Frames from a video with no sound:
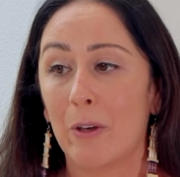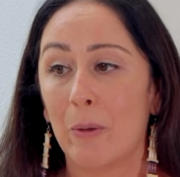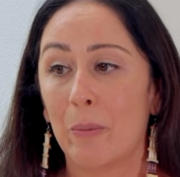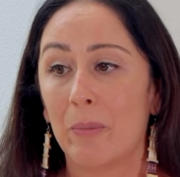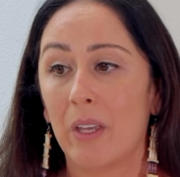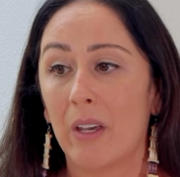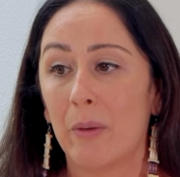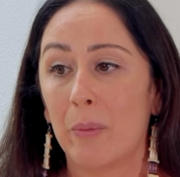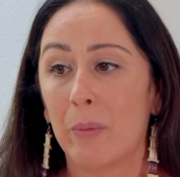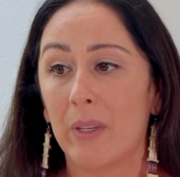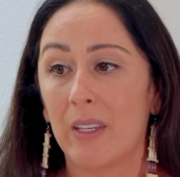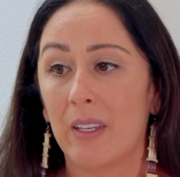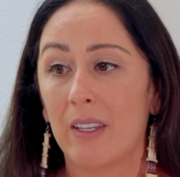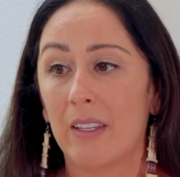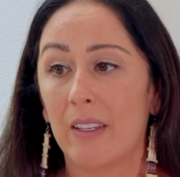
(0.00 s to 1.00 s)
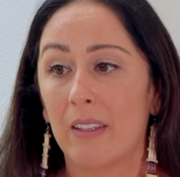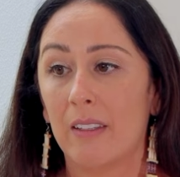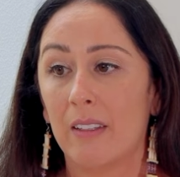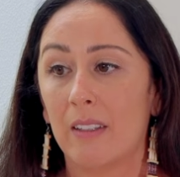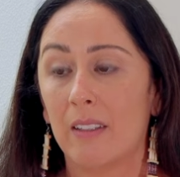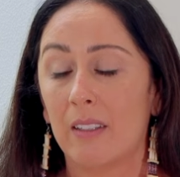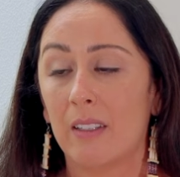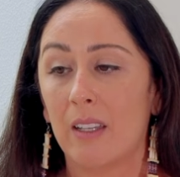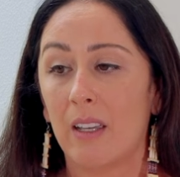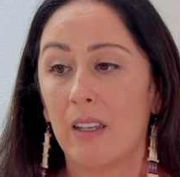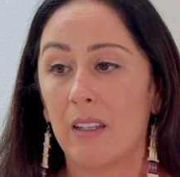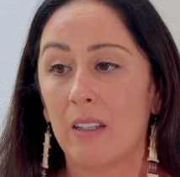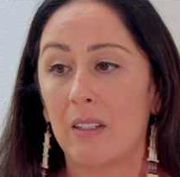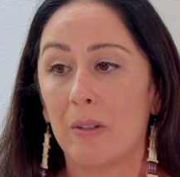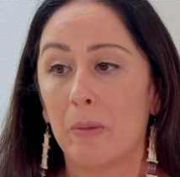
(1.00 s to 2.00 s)
hope that we
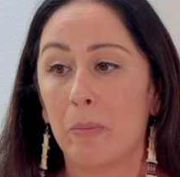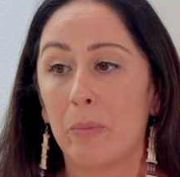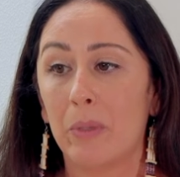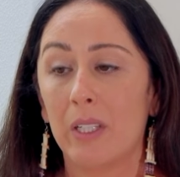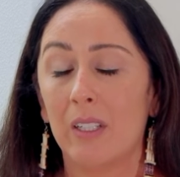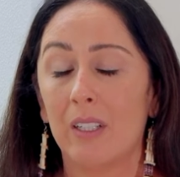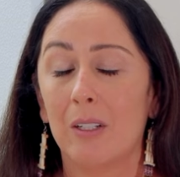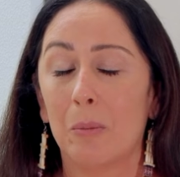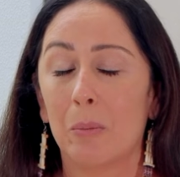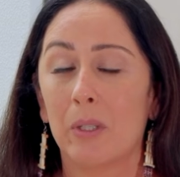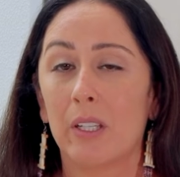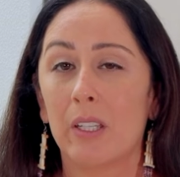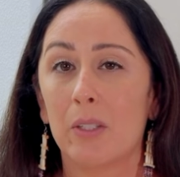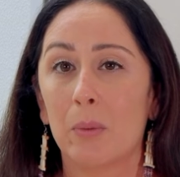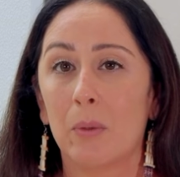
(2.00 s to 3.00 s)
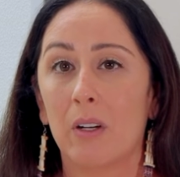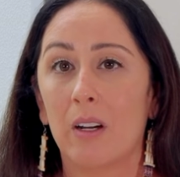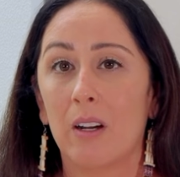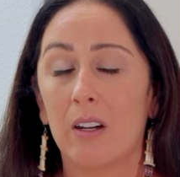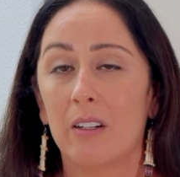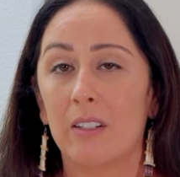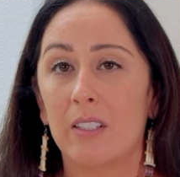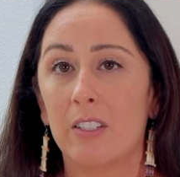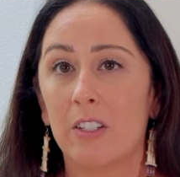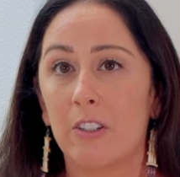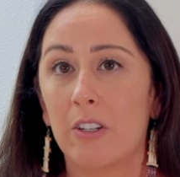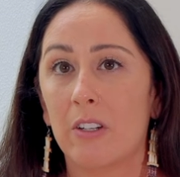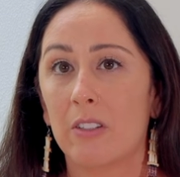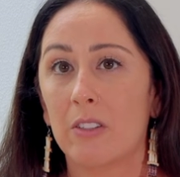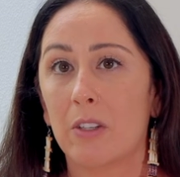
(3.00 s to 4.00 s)
can be in a place where our
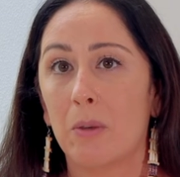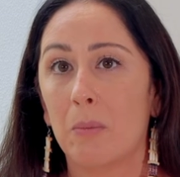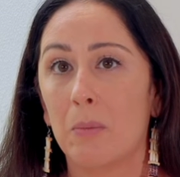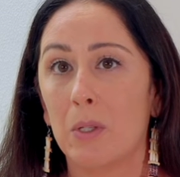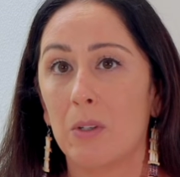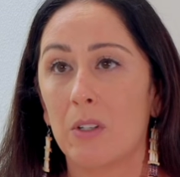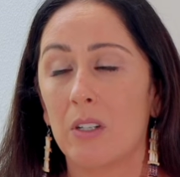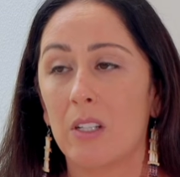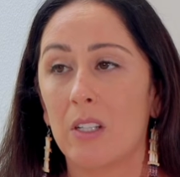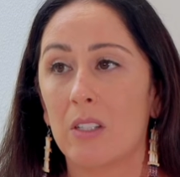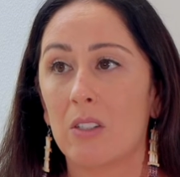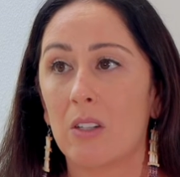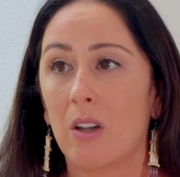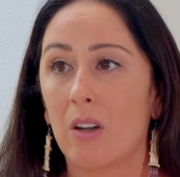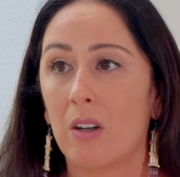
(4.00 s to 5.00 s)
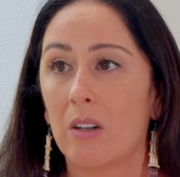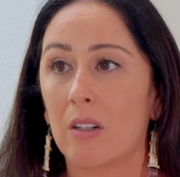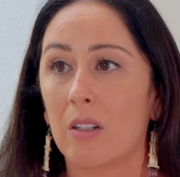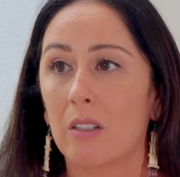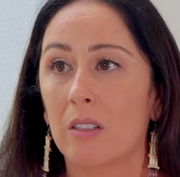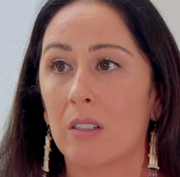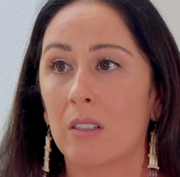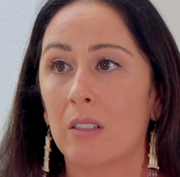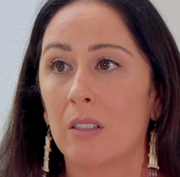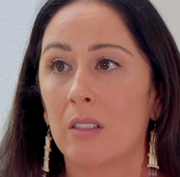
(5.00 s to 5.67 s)
Indigenous communities are